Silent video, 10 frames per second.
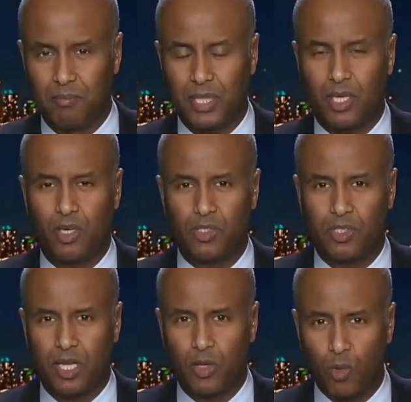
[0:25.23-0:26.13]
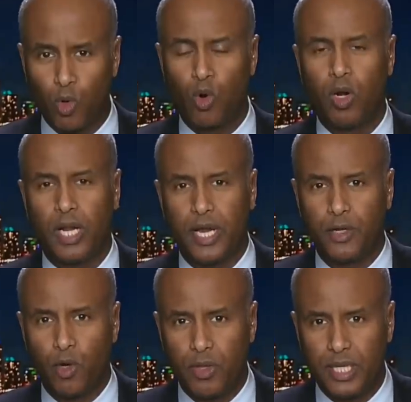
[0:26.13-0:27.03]
because uh, rural
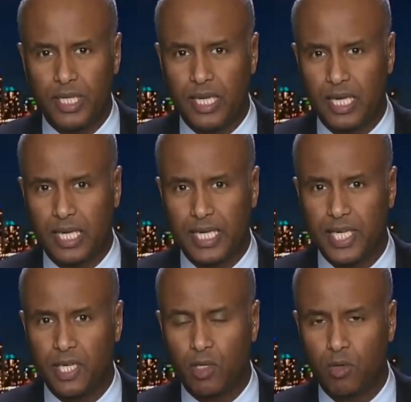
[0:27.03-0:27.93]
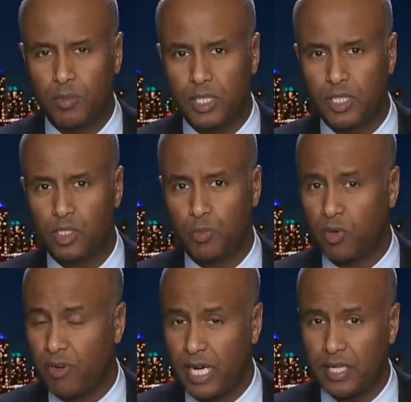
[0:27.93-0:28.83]
and northern uh, Canadian communities
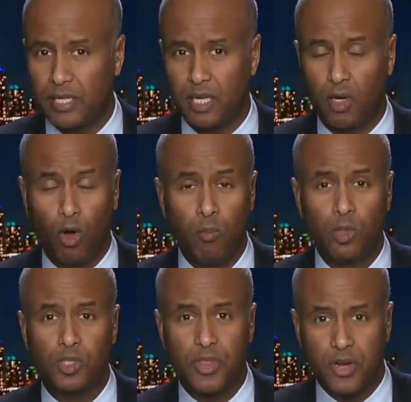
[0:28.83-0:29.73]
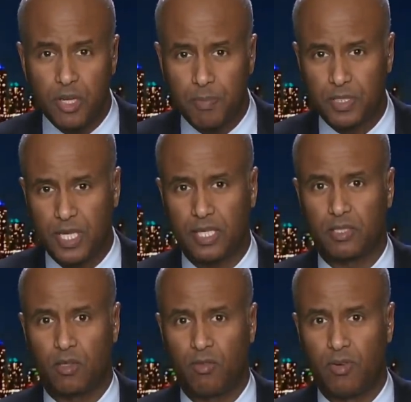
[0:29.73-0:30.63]
provide uh, almost 30%
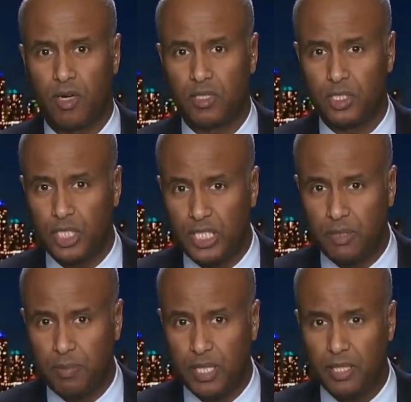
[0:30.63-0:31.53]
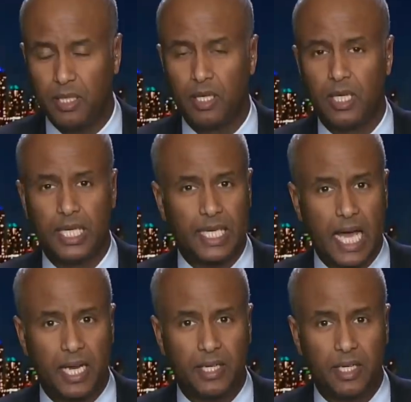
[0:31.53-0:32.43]
of our GDP in
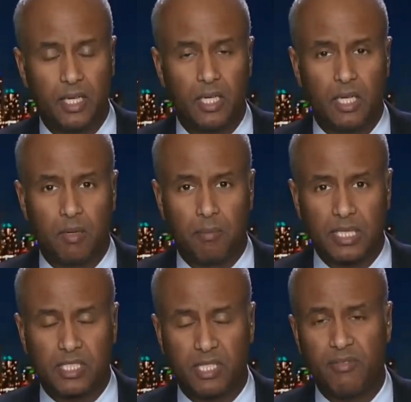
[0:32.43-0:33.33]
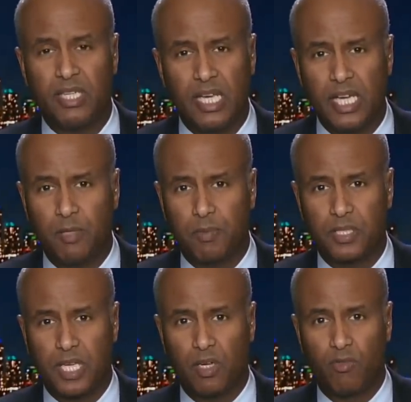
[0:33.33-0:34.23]
Canada, but
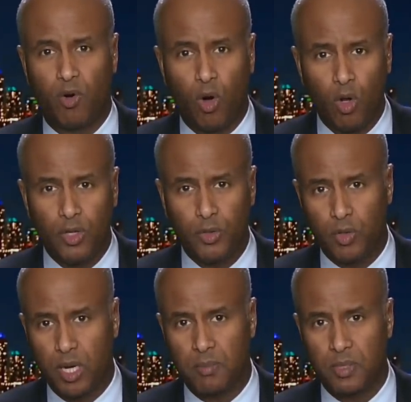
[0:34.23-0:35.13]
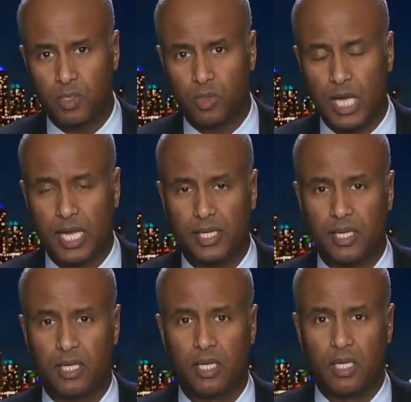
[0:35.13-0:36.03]
78% of all newcomers to Canada